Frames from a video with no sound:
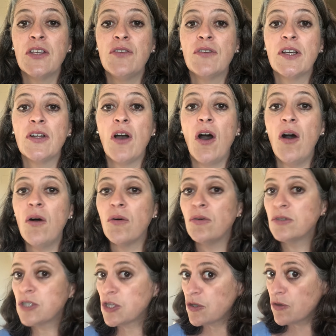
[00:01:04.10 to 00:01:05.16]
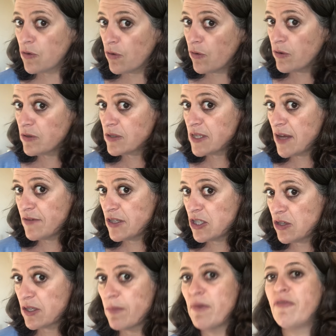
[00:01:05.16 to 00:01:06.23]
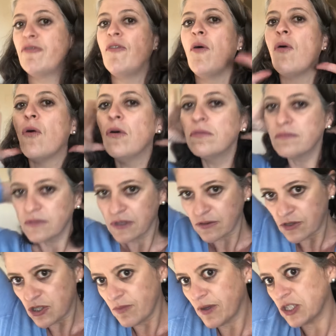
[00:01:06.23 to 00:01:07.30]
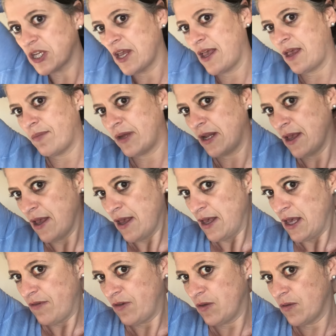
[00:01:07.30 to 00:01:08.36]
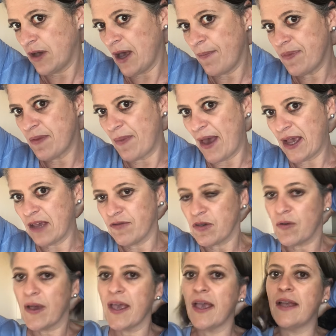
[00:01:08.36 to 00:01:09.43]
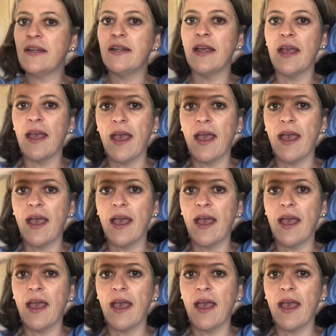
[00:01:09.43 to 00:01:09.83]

you can hold your Safety Energy Lock number 4, so too much hair, but if you cup the back of your head